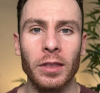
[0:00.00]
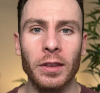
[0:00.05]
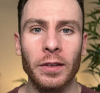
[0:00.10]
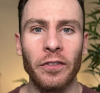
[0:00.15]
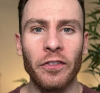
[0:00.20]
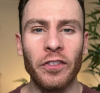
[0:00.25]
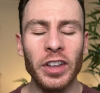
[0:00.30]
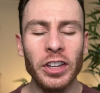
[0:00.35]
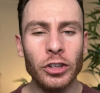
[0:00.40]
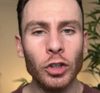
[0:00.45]
The
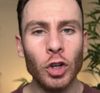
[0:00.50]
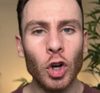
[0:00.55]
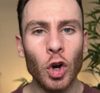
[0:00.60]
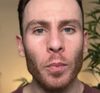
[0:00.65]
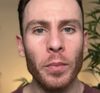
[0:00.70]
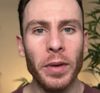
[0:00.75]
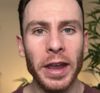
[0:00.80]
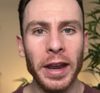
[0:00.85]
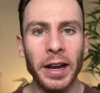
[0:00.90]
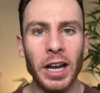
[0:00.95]
physical
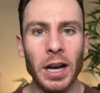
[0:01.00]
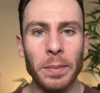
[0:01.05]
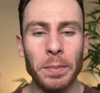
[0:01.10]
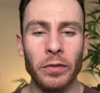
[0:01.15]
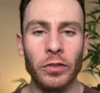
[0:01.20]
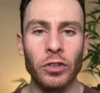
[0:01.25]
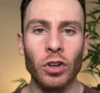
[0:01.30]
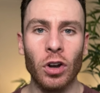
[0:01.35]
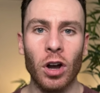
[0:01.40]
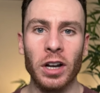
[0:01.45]
makeup
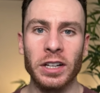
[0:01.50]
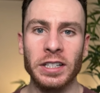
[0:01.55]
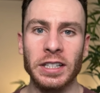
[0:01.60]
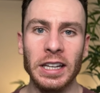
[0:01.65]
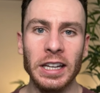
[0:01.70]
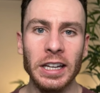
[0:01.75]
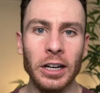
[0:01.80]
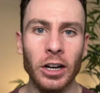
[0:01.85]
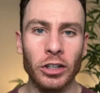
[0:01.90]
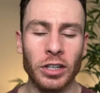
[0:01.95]
of dogs'
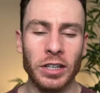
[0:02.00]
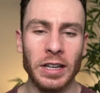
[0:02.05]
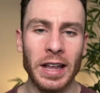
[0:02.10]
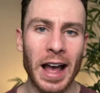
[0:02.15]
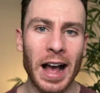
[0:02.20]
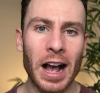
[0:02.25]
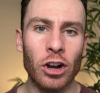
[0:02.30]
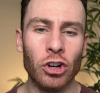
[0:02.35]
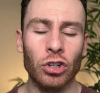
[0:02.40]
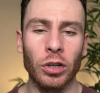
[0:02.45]
ears is
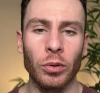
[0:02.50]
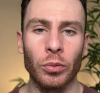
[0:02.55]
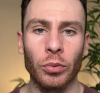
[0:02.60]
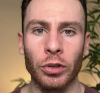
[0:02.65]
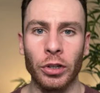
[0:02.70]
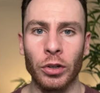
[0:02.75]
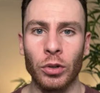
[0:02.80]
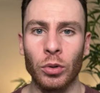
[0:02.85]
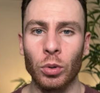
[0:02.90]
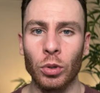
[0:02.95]
actually
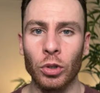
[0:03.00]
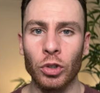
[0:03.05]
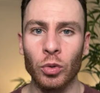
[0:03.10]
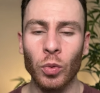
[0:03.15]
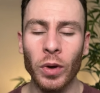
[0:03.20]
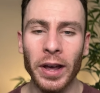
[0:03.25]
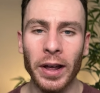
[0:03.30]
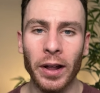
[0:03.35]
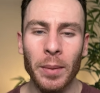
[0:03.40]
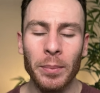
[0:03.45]
really cool as
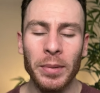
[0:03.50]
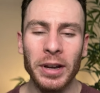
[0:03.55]
well,